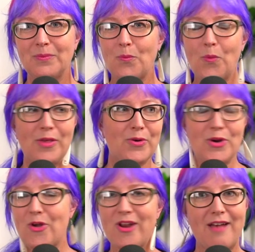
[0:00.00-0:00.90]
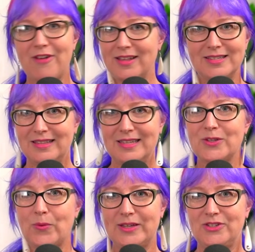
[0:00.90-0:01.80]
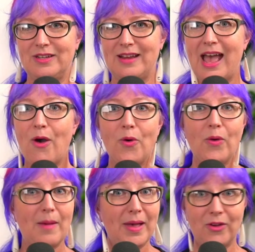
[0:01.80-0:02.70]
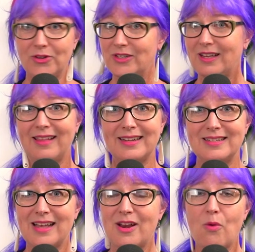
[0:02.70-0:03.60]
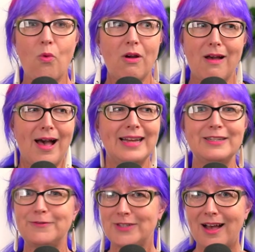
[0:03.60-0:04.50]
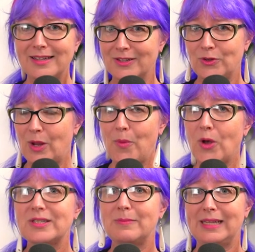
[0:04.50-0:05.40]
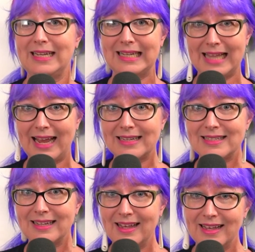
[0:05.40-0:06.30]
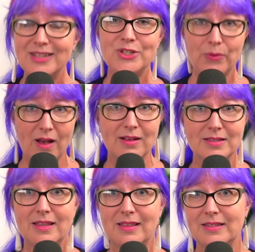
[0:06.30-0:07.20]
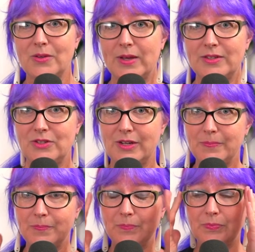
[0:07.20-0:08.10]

whether or not I've answered this question? How am I going to collect data? What kind of data could I possibly collect to answer this question?